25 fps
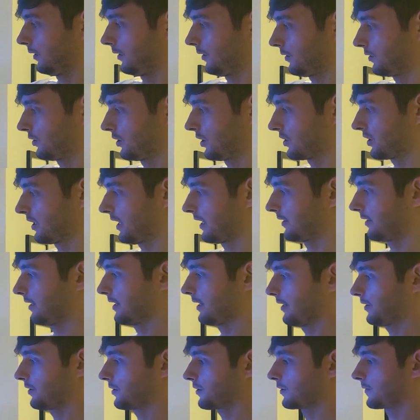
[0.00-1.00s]
just like
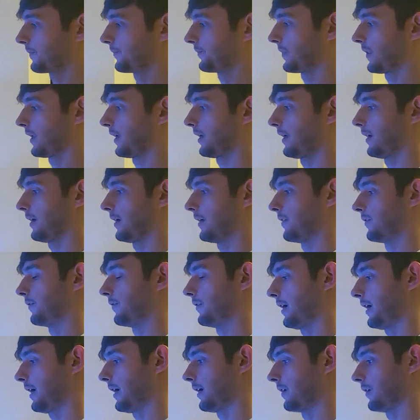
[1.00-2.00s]
this,
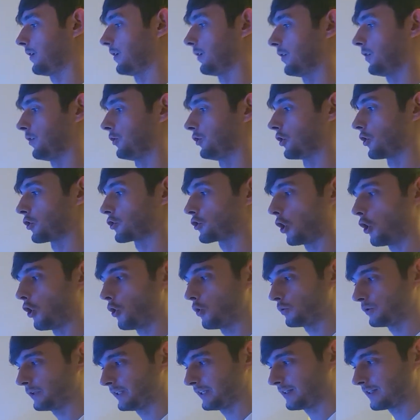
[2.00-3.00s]
then there's
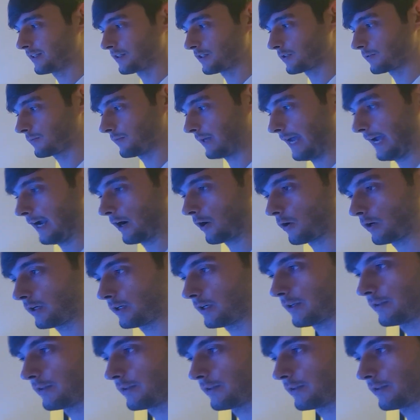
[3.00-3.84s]
only this area